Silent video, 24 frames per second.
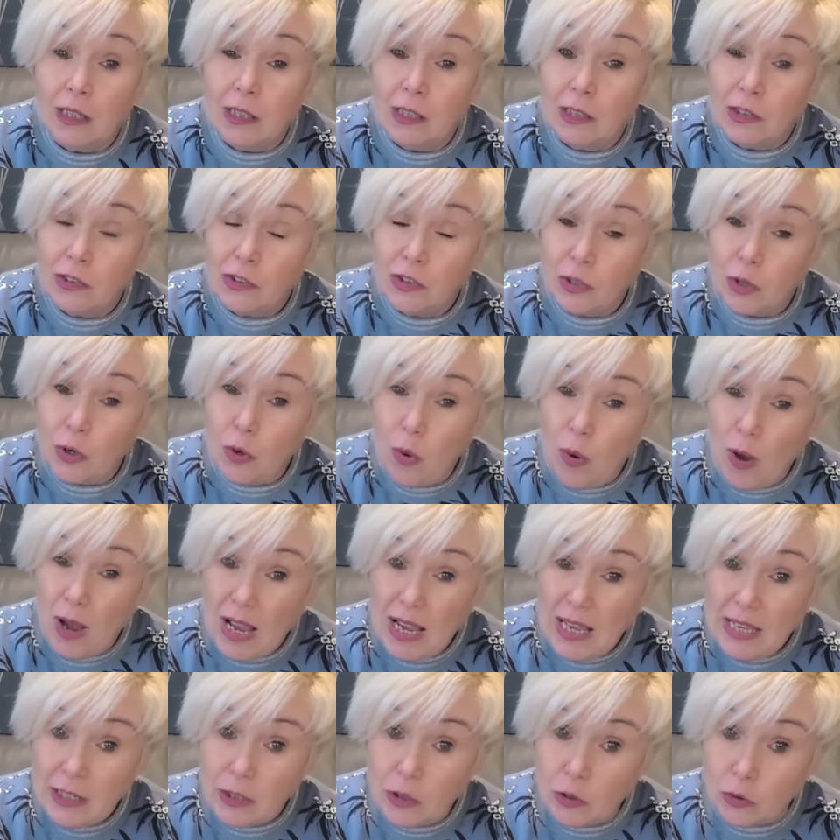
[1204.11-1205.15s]
So
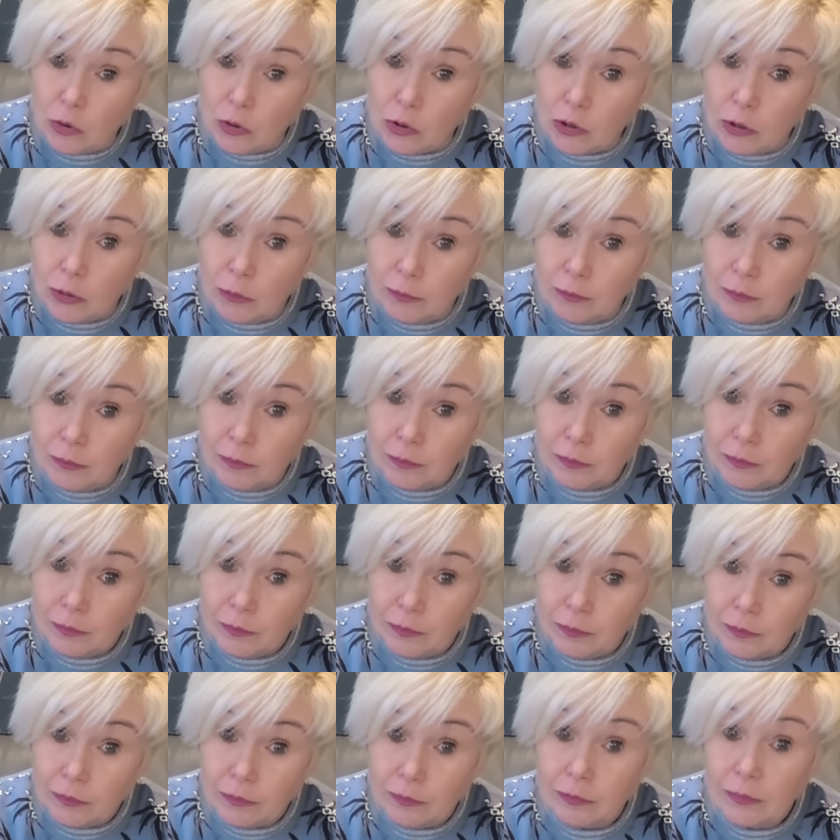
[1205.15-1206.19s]
quite good.
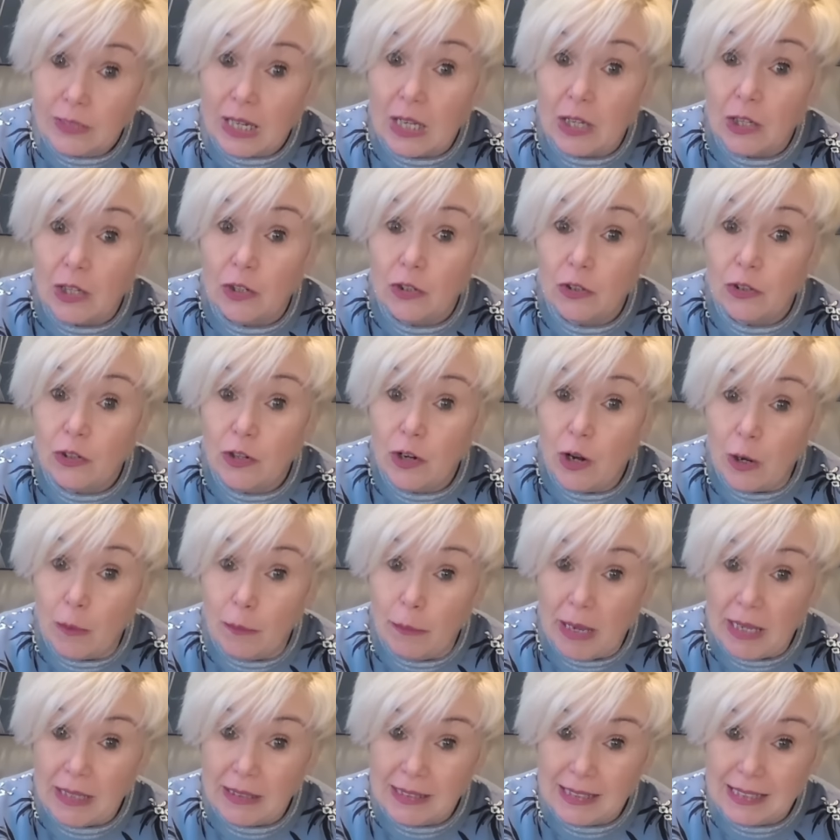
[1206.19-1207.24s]
Not
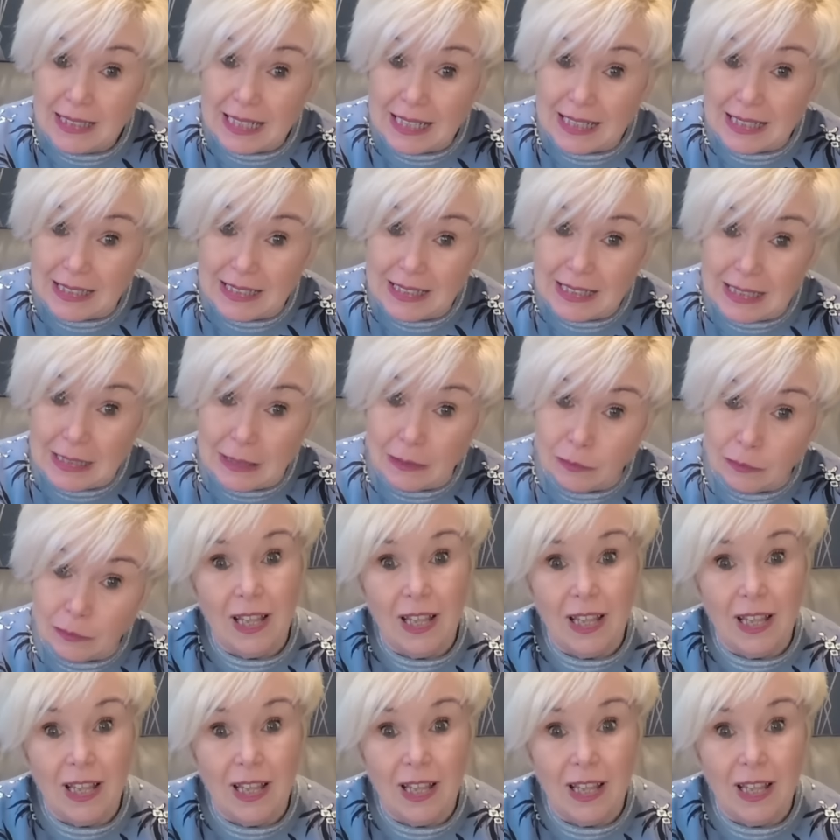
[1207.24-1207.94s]
bad sizing.